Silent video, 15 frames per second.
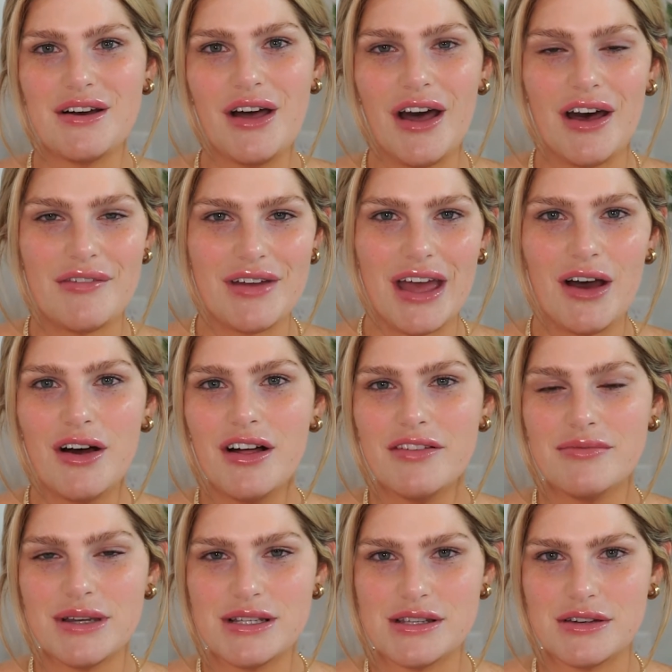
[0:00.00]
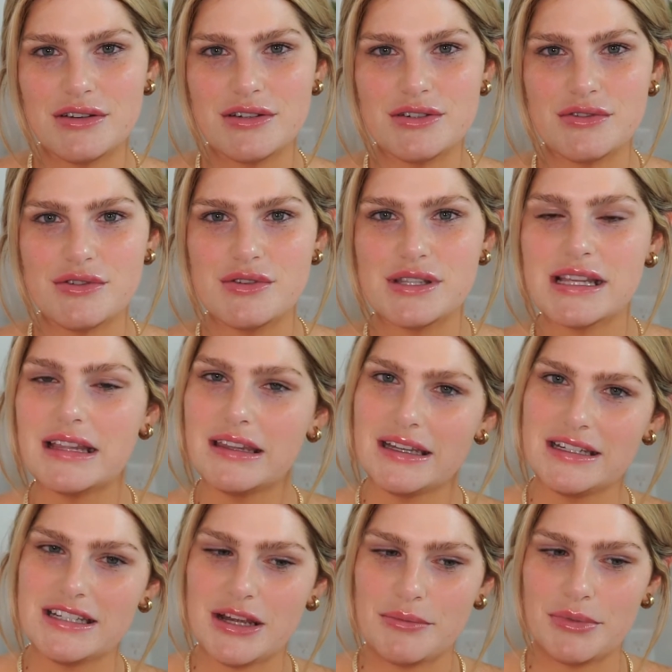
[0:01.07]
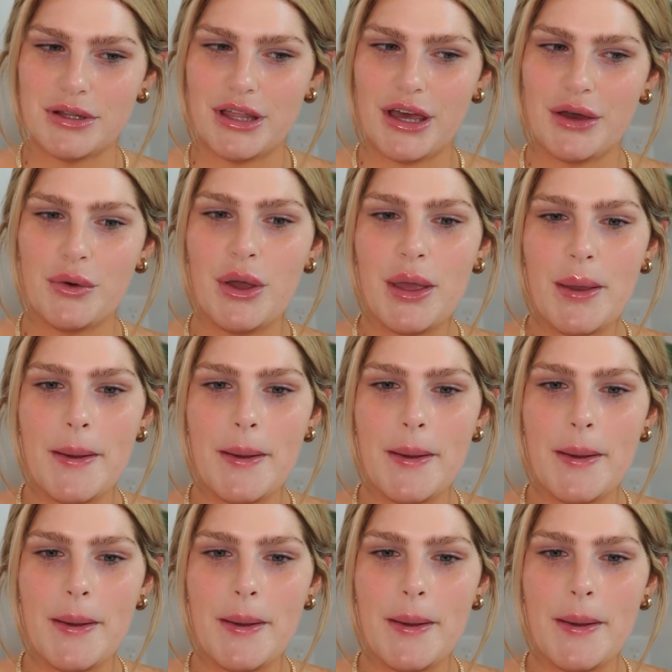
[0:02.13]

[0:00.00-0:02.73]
I'll have all of my socials linked down below.